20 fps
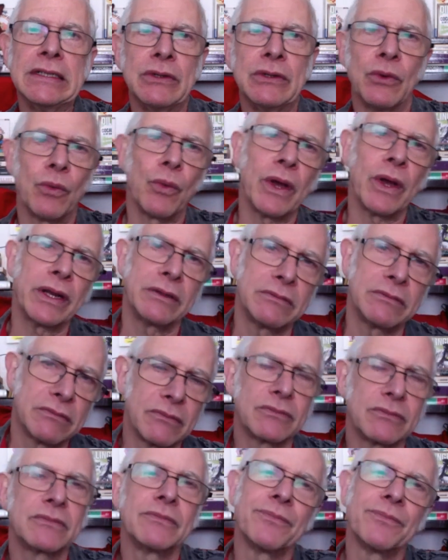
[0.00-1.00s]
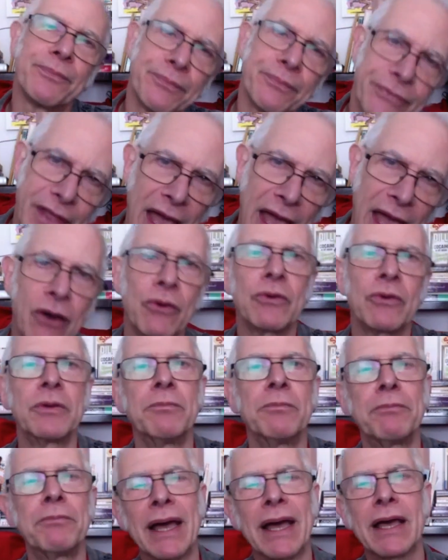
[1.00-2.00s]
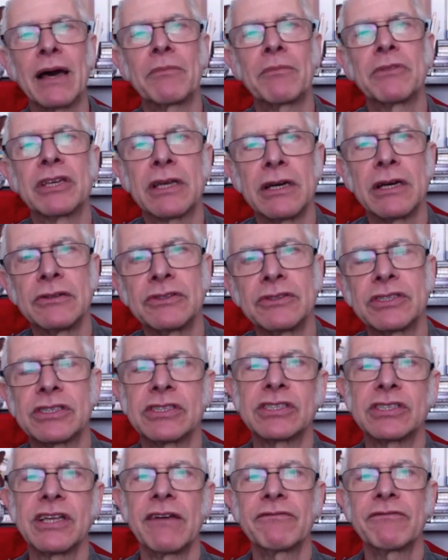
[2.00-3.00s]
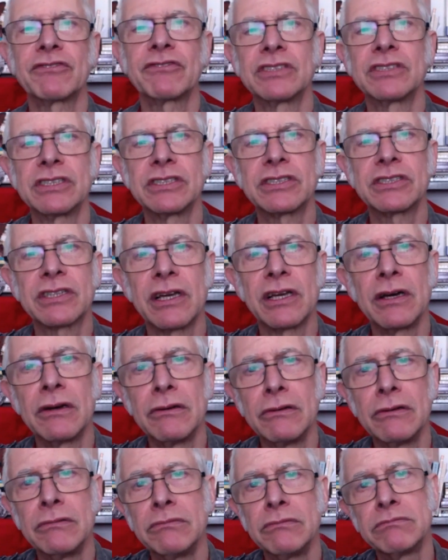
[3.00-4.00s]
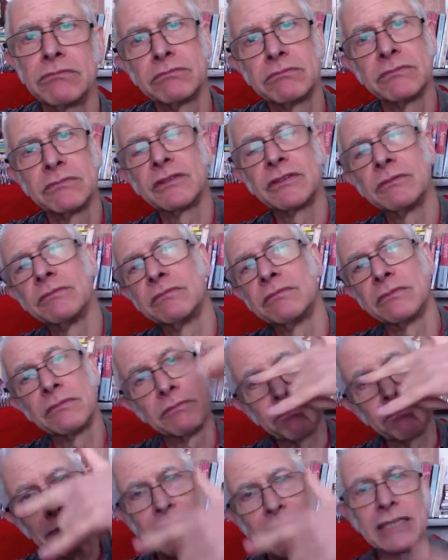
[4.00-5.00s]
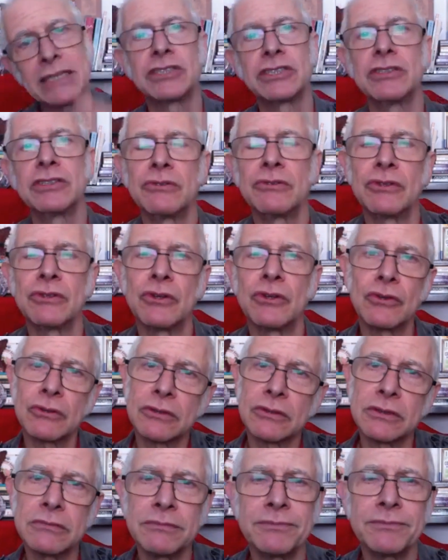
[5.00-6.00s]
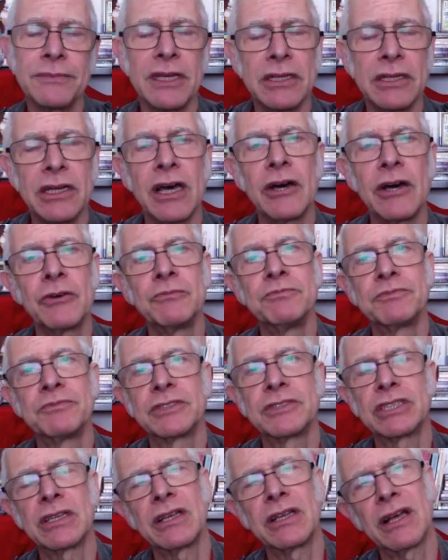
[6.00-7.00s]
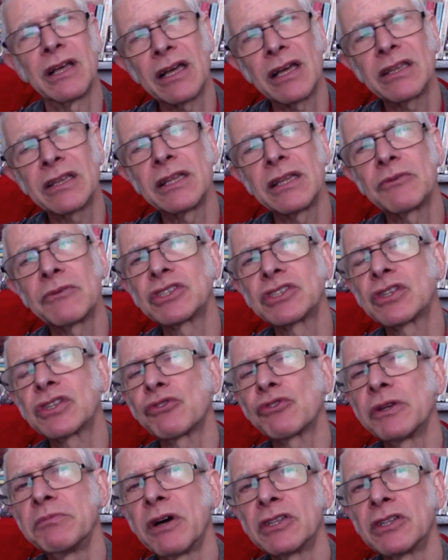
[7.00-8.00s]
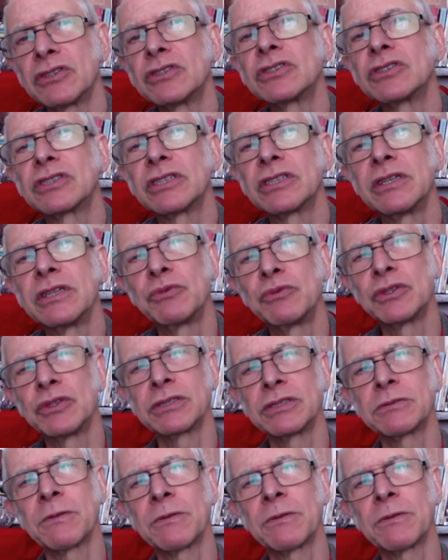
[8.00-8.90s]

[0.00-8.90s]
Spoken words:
Went down and back up the coast to San Francisco, back to New York and home. So I think that was 3 months, and it was